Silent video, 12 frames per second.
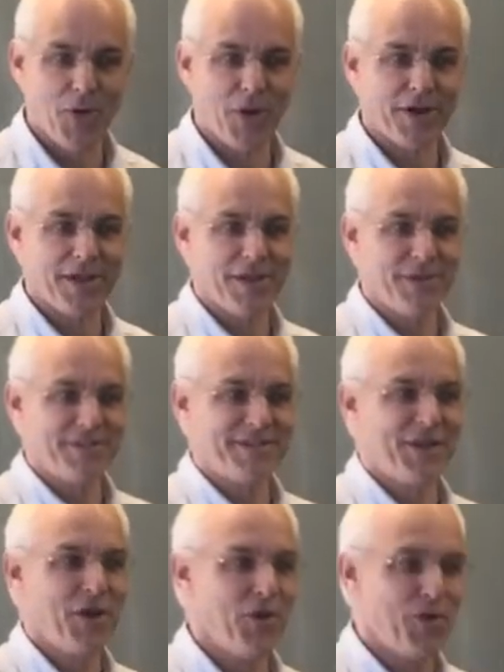we're going to use
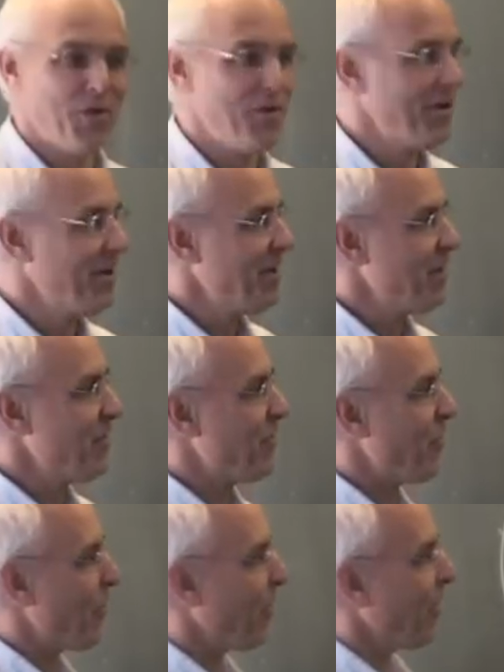2
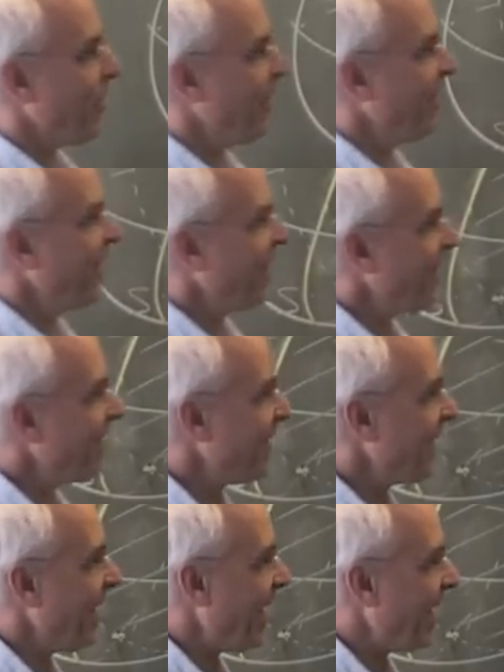for
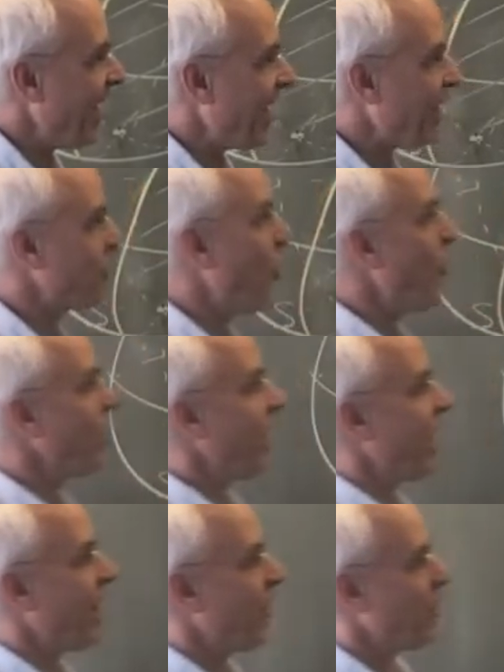the total
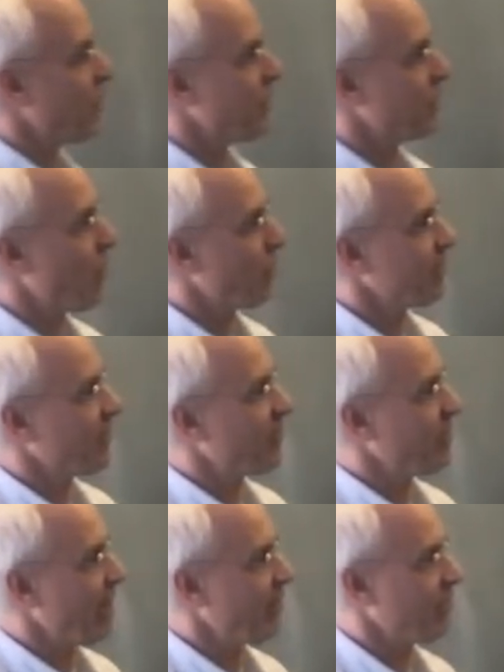area or the total
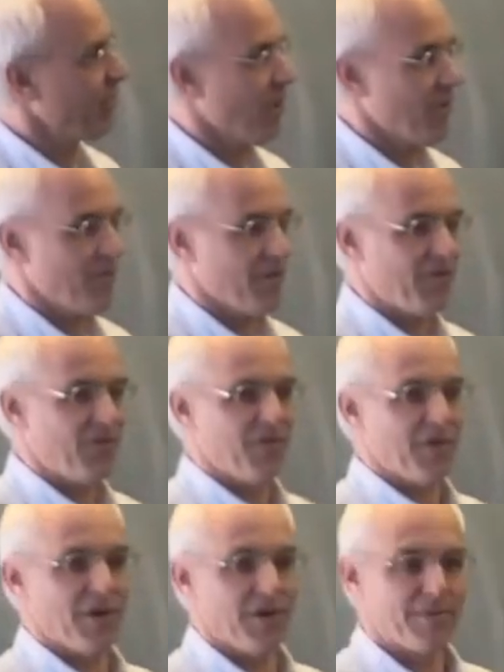displacement of the
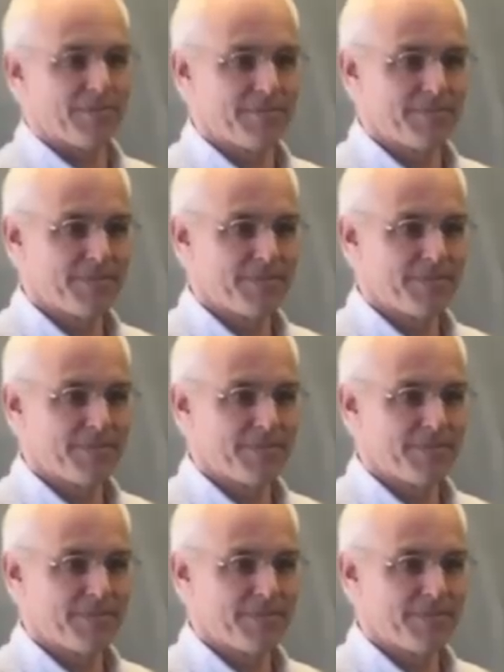sphere.